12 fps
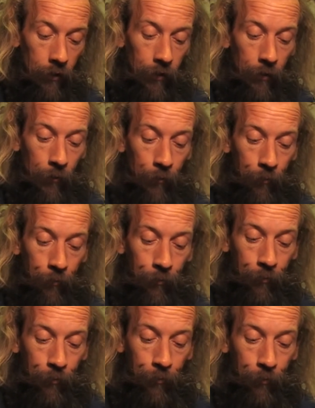
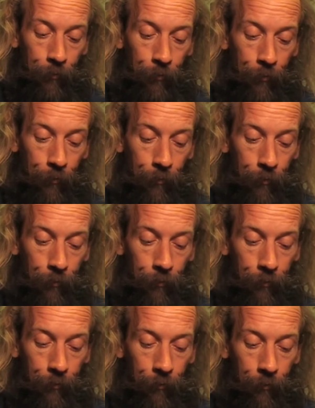
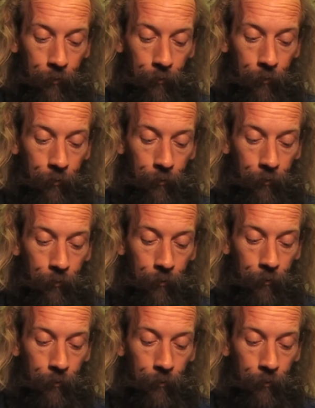(no one is talking)